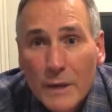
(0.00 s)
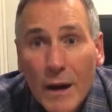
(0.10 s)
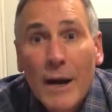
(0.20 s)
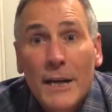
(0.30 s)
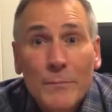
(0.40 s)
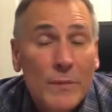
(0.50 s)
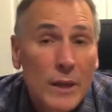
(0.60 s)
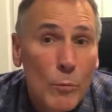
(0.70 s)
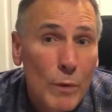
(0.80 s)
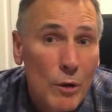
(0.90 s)
Hi,
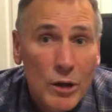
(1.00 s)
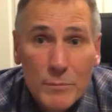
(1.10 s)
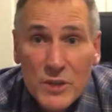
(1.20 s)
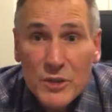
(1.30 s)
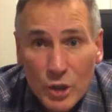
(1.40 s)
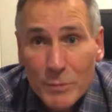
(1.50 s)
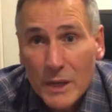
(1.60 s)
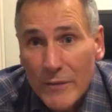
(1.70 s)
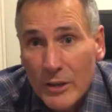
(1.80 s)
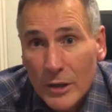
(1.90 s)
and welcome to Scuba
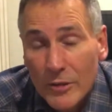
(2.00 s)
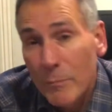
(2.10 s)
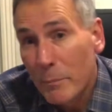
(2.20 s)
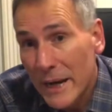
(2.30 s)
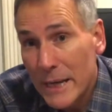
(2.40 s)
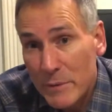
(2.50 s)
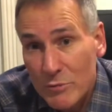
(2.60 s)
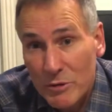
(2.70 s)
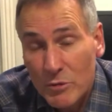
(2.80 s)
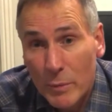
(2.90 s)
Diving Earth, and my name is
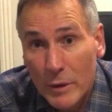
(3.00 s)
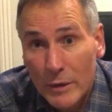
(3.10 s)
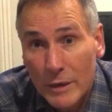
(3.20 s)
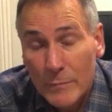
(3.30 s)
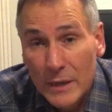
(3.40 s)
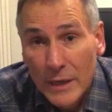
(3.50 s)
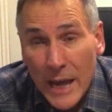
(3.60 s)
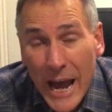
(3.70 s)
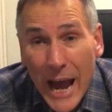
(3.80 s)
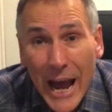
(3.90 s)
Russell Bowyer.
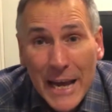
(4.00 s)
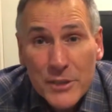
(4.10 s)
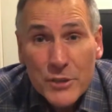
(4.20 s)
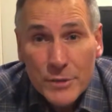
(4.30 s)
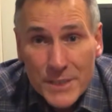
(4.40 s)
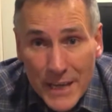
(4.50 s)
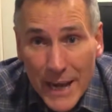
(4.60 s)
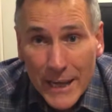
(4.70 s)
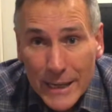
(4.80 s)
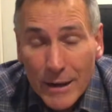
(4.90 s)
And
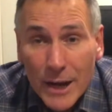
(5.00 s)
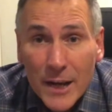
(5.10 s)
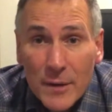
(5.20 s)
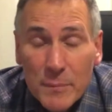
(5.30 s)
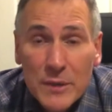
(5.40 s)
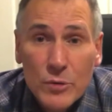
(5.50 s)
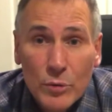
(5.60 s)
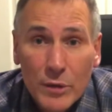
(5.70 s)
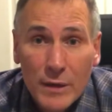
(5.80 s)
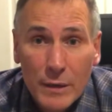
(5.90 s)
today I'm going to be
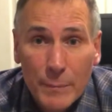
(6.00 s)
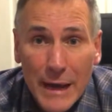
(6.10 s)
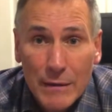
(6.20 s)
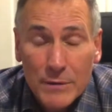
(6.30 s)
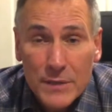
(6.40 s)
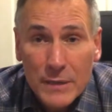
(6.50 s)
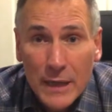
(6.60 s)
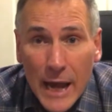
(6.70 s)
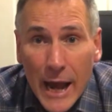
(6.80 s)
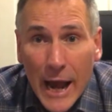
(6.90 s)
talking about
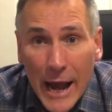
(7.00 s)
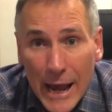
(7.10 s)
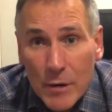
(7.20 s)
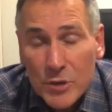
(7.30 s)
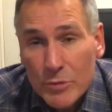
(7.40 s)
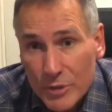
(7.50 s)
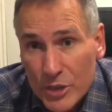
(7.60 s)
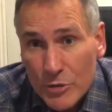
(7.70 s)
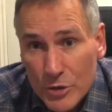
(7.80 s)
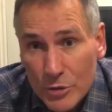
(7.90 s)
how to
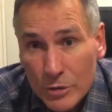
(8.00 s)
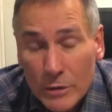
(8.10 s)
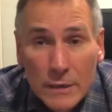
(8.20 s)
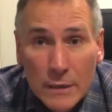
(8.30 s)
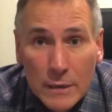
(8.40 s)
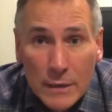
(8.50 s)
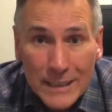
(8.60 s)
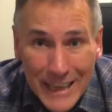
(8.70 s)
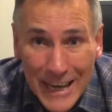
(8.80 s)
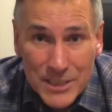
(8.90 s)
reduce your
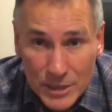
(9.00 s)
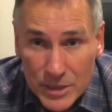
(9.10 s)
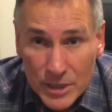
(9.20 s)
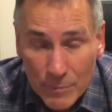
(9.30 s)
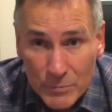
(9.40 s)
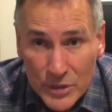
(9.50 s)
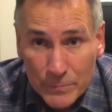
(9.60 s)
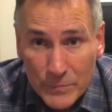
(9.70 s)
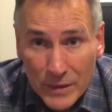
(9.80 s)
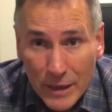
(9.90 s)
gas consumption.
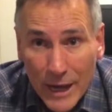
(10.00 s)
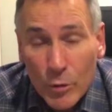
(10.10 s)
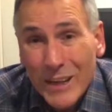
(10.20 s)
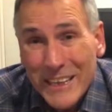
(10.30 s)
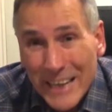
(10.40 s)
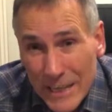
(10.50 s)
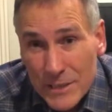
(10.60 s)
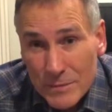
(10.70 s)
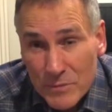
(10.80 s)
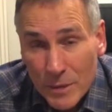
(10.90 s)
I call it gas
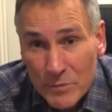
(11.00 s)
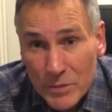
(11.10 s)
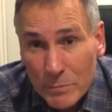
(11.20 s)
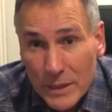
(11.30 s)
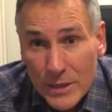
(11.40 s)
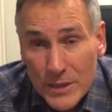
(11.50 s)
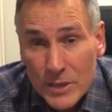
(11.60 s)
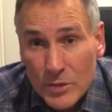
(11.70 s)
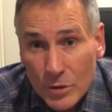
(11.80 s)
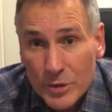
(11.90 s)
consumption because
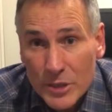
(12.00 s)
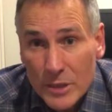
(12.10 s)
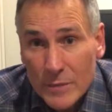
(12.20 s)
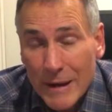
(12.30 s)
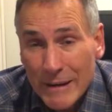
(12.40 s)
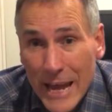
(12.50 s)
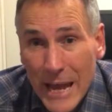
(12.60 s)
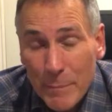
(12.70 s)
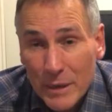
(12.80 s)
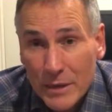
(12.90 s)
it's not just about
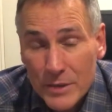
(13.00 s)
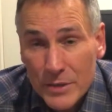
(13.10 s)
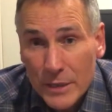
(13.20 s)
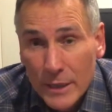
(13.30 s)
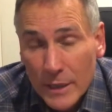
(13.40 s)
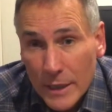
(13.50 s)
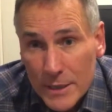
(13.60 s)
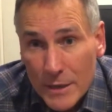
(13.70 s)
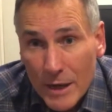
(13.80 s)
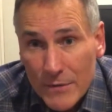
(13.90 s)
air, because
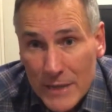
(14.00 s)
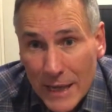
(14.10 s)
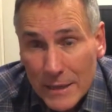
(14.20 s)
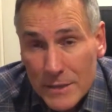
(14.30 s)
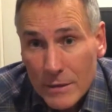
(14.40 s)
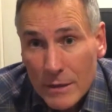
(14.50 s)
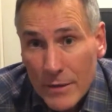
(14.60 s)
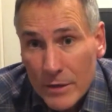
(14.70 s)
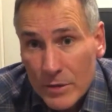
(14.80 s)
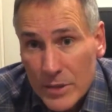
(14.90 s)
dive tanks can
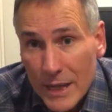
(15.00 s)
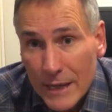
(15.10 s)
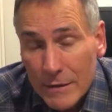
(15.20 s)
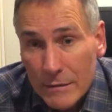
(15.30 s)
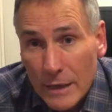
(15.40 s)
either contain